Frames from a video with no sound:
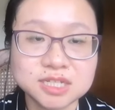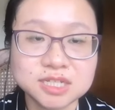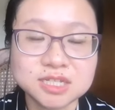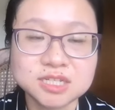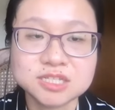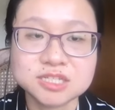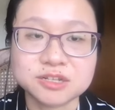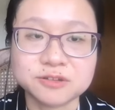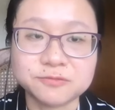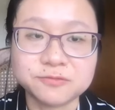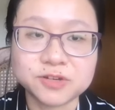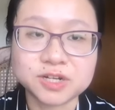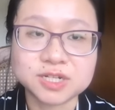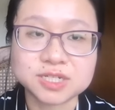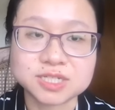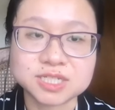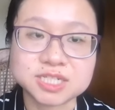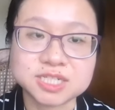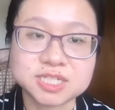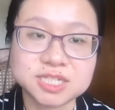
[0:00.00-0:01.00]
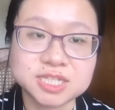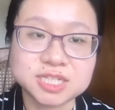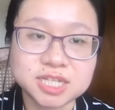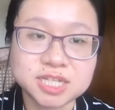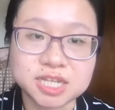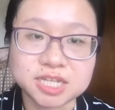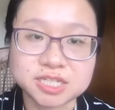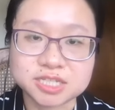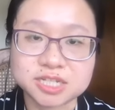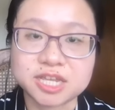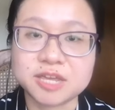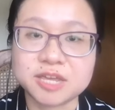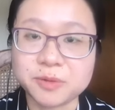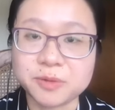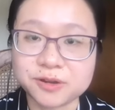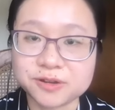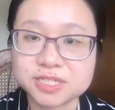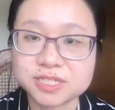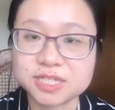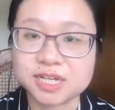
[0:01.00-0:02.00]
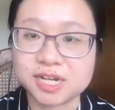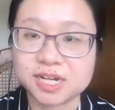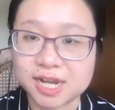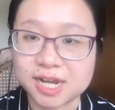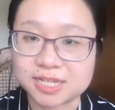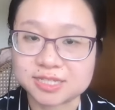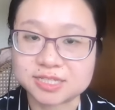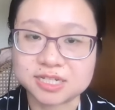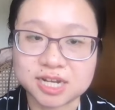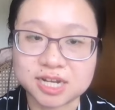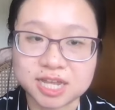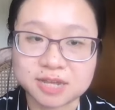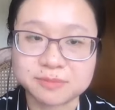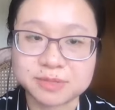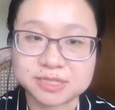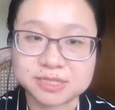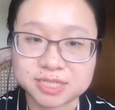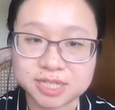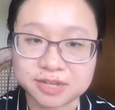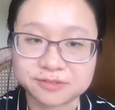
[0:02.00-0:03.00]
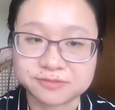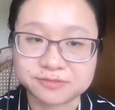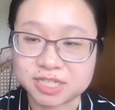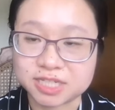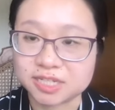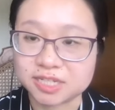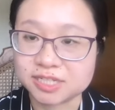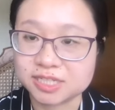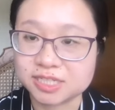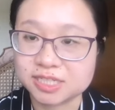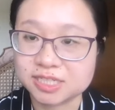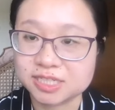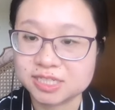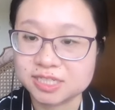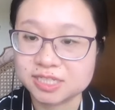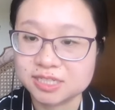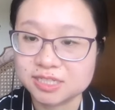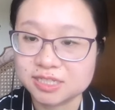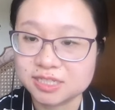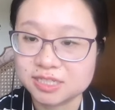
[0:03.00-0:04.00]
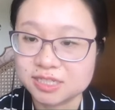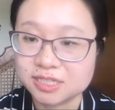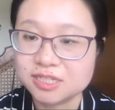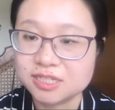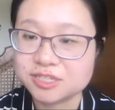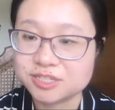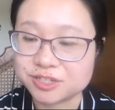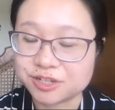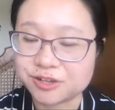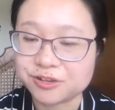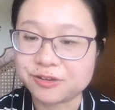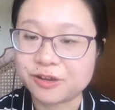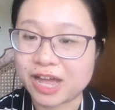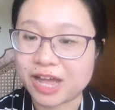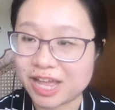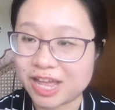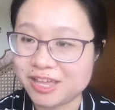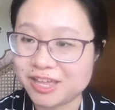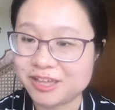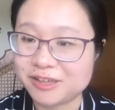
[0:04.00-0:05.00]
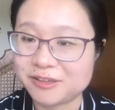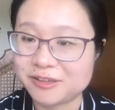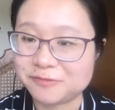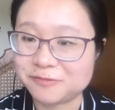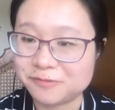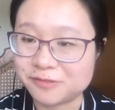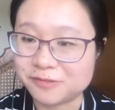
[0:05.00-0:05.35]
So first is in-person class lab and safety. So I have